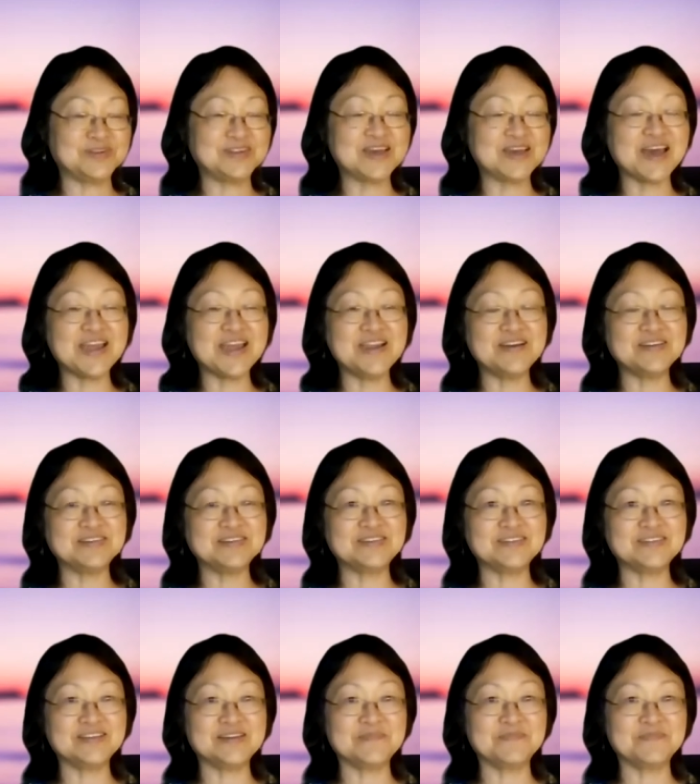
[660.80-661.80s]
tired.
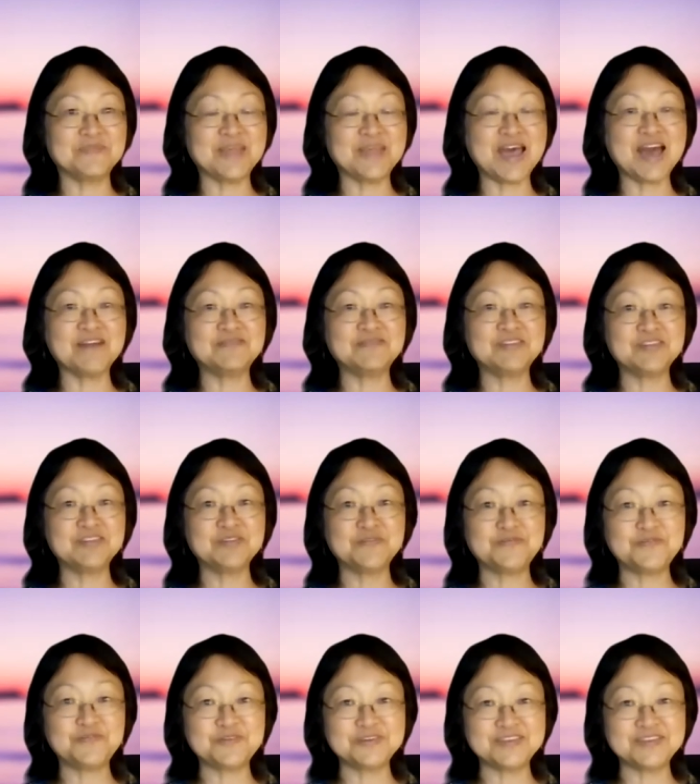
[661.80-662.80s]
After the
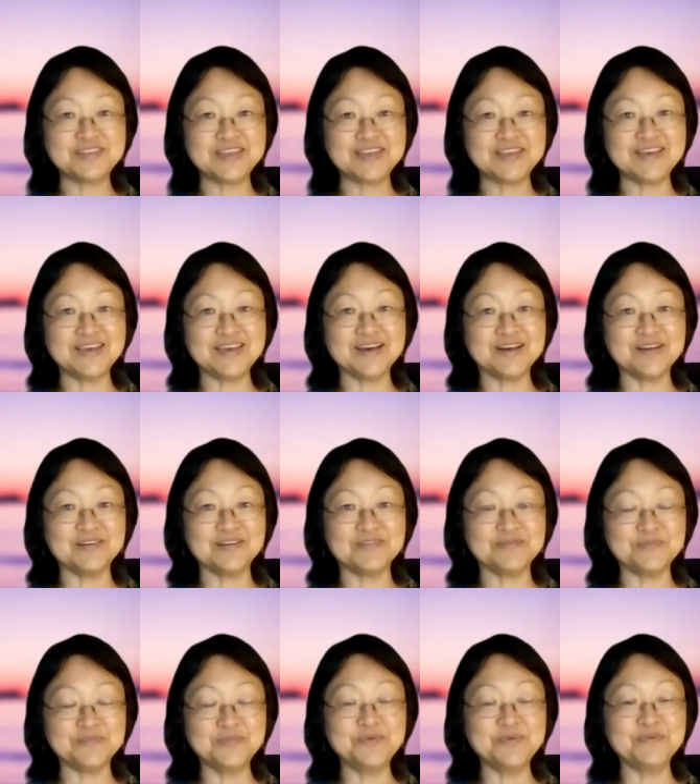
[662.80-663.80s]
first day
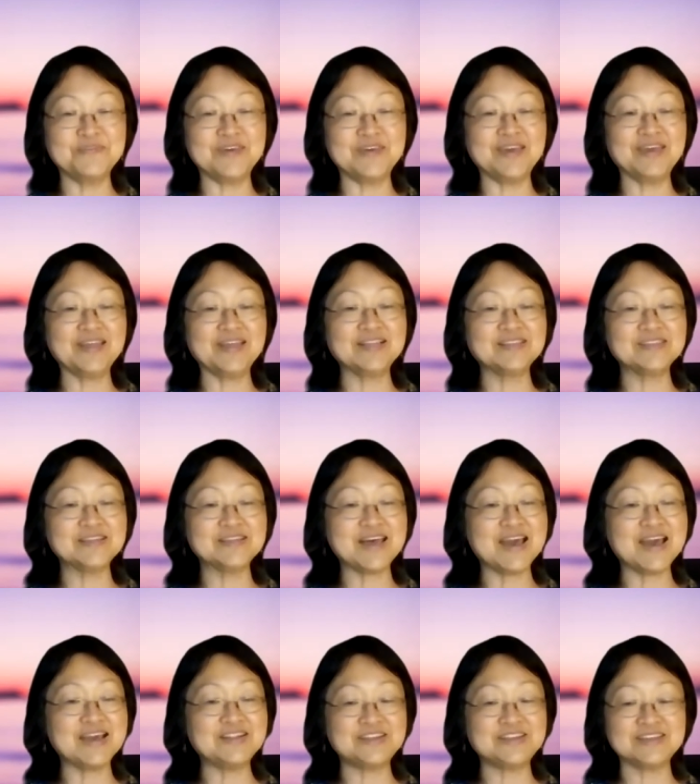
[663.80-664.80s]
of moving,
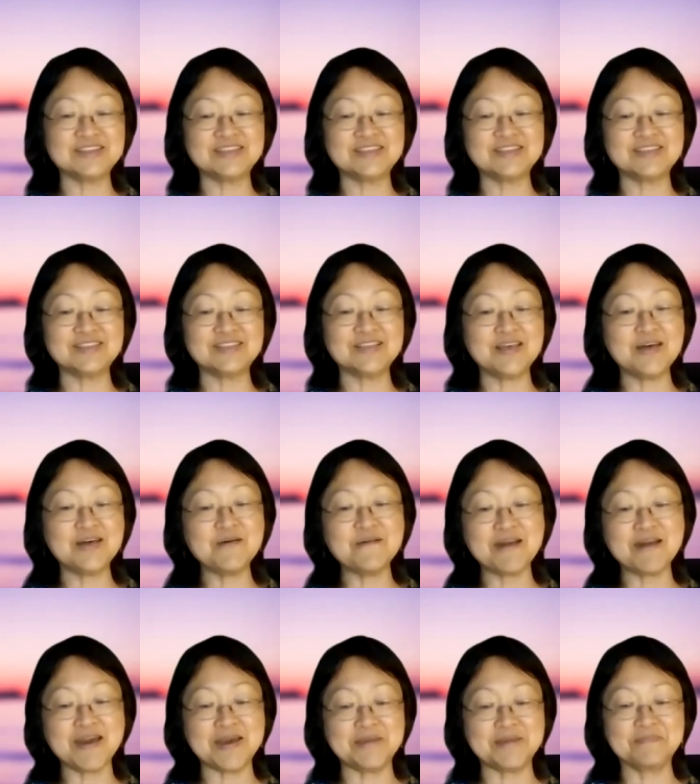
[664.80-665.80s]
I just,
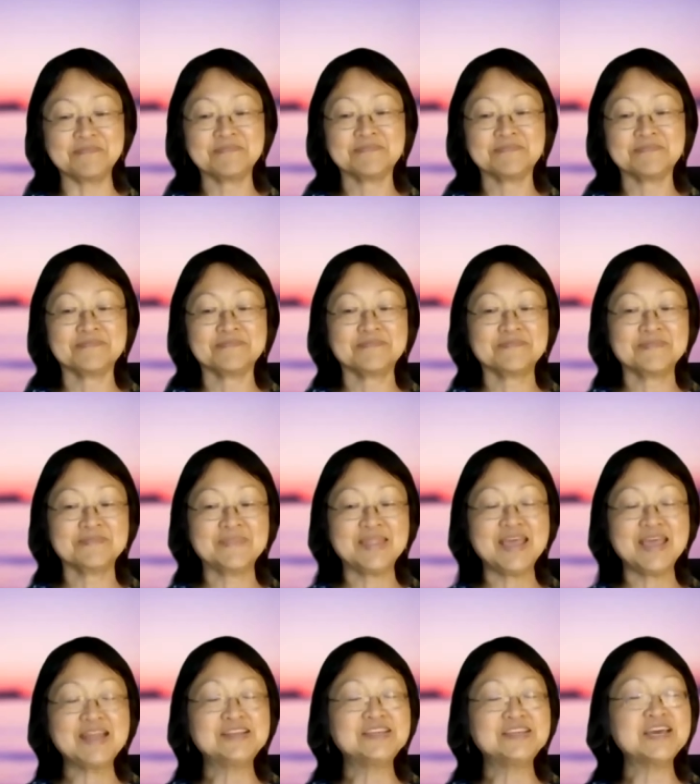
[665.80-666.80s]
okay,
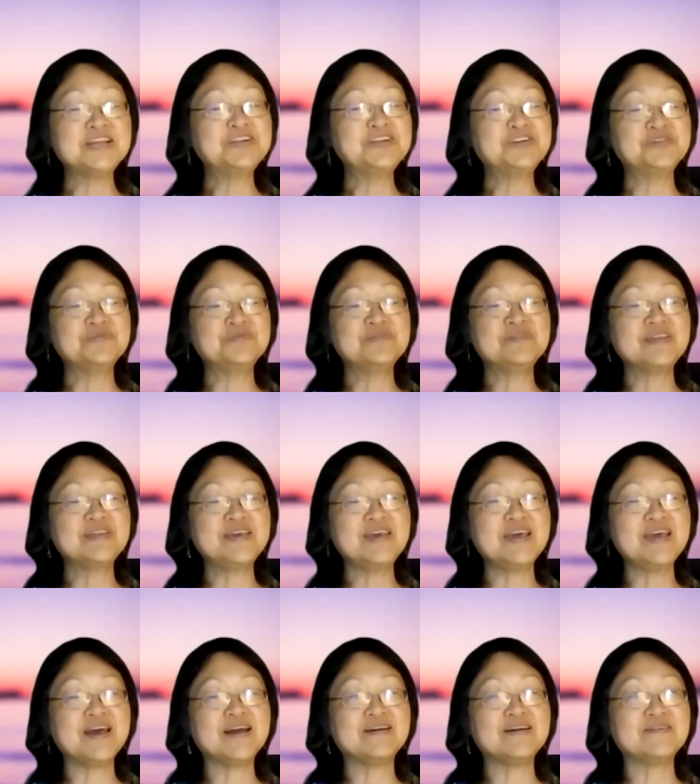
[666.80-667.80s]

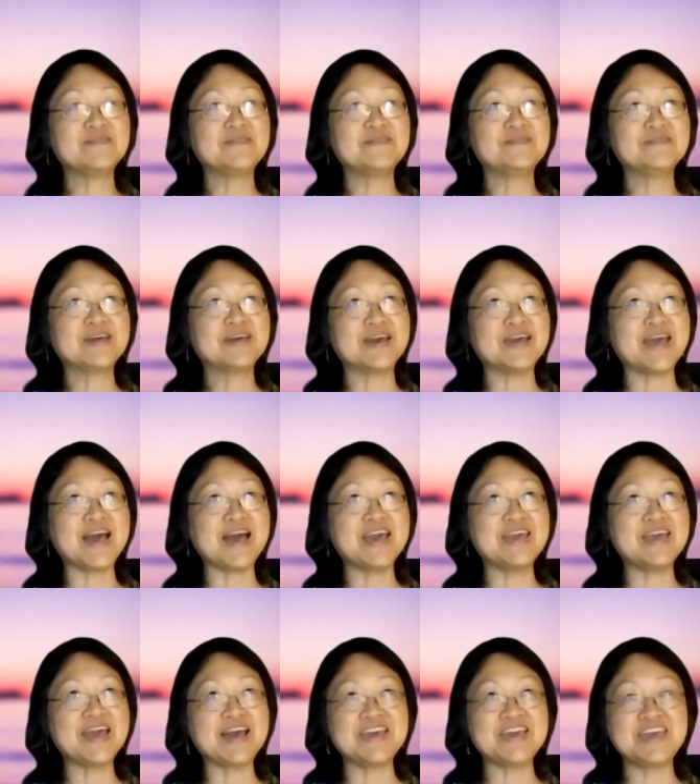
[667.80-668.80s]
intentionally,
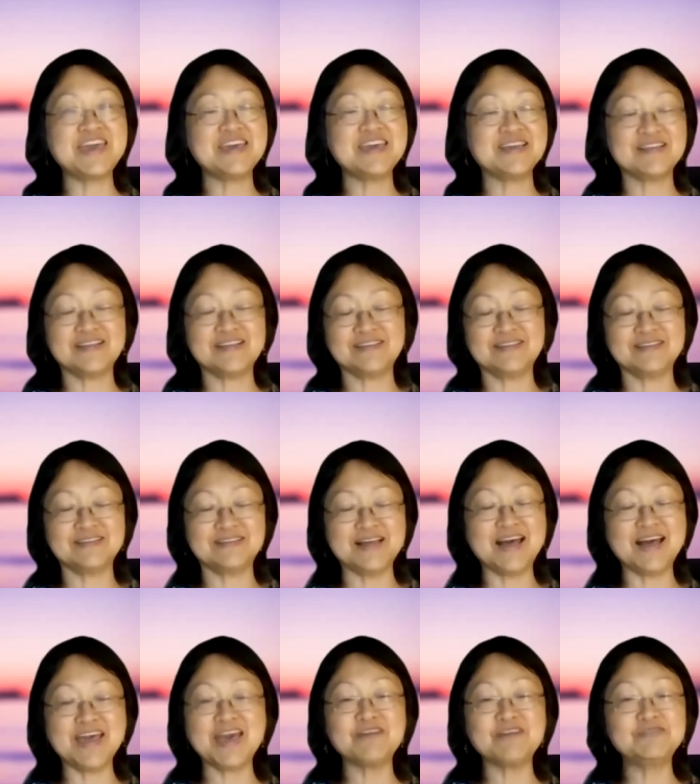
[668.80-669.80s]
okay, I
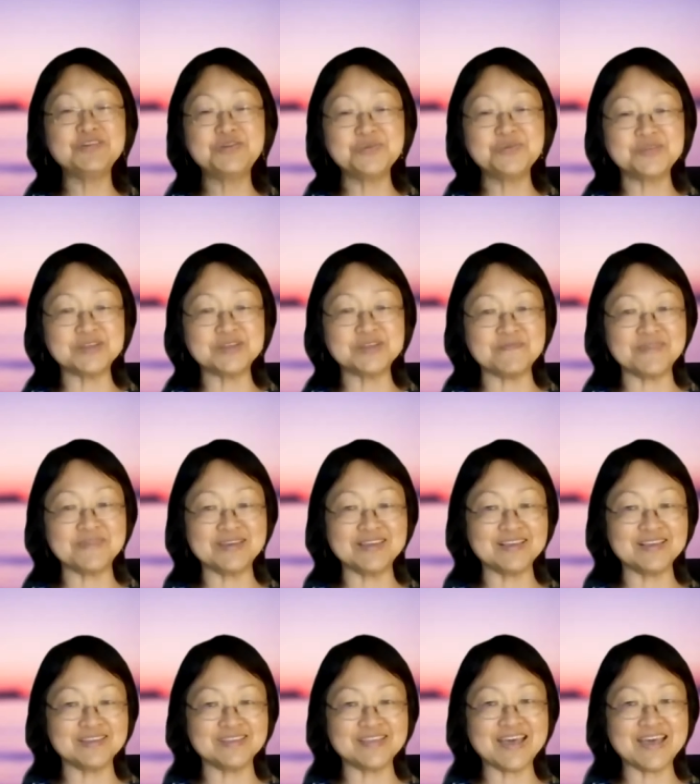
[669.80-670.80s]
have to do something,
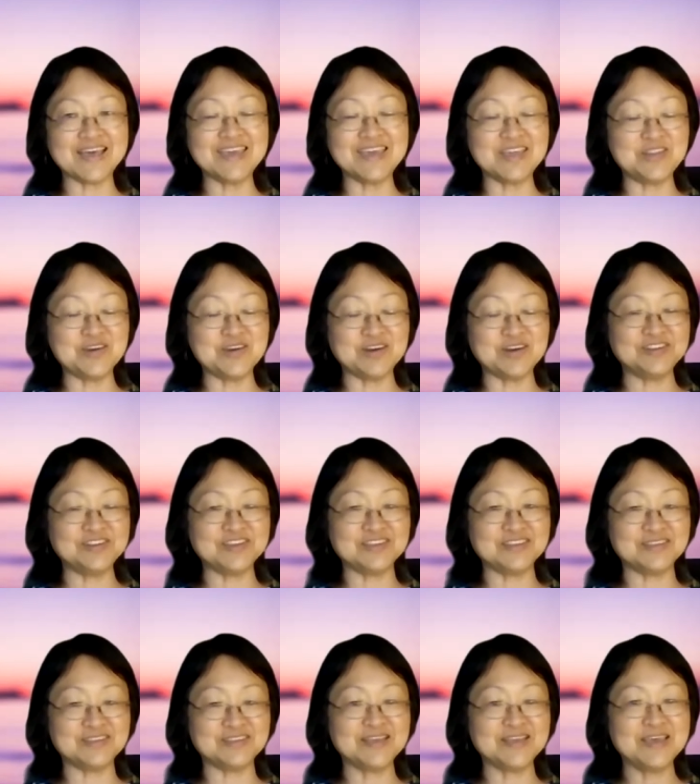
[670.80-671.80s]
because I cannot
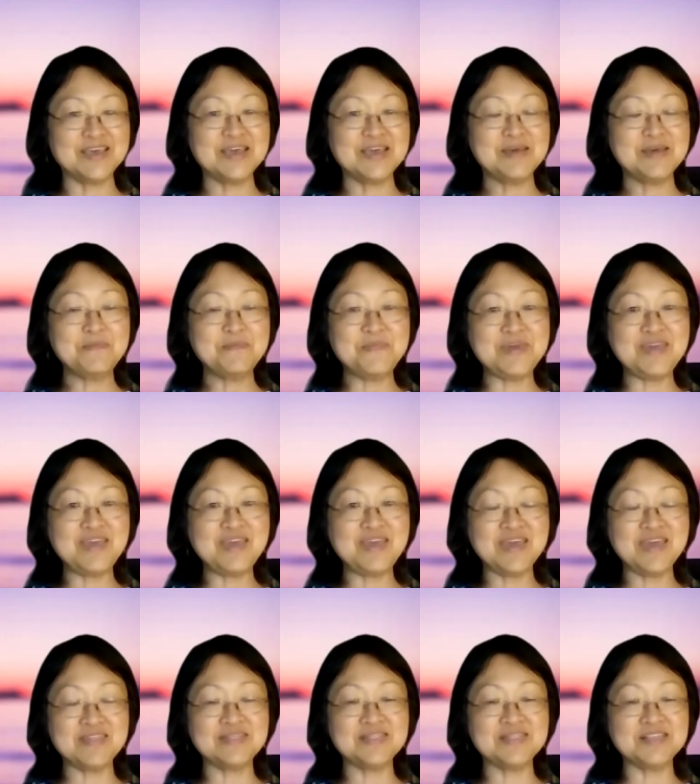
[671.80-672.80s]
just be
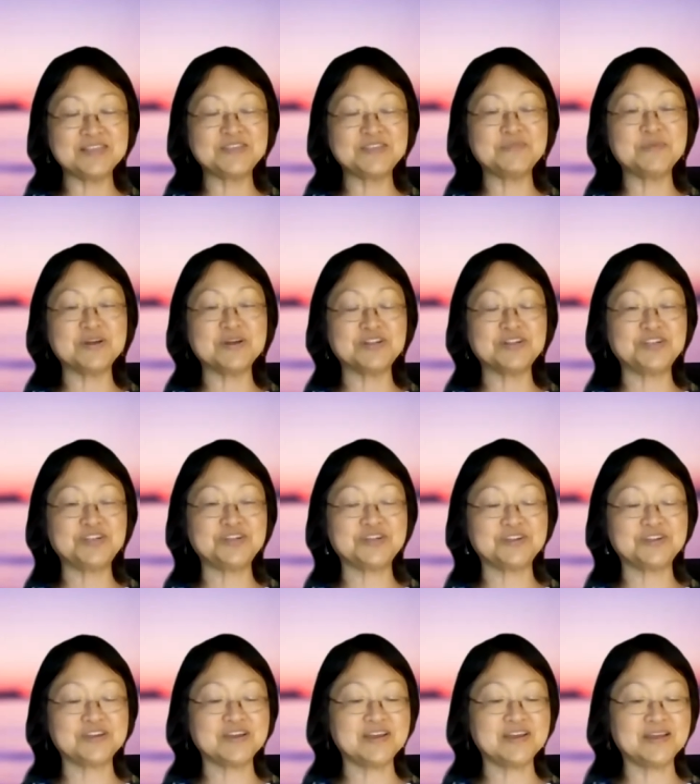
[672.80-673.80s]
in this
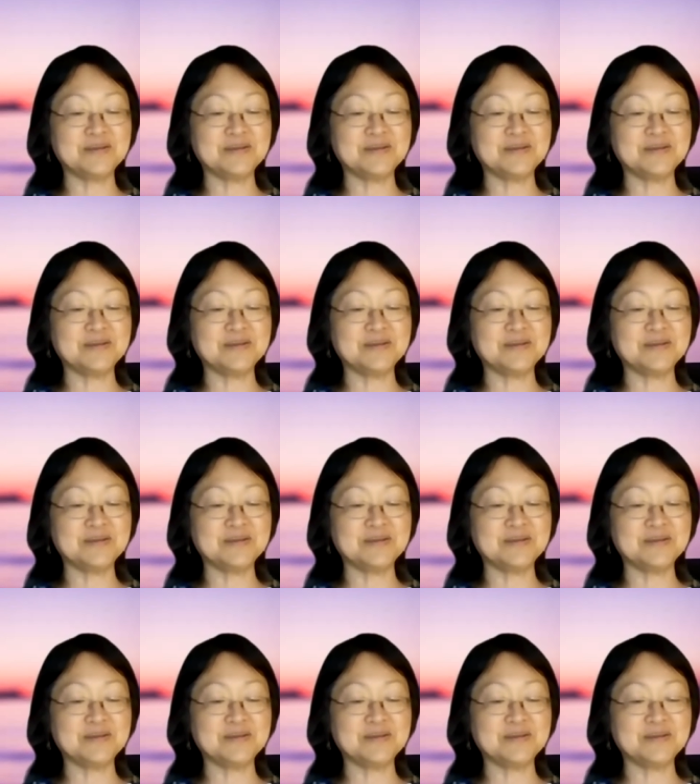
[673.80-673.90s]
much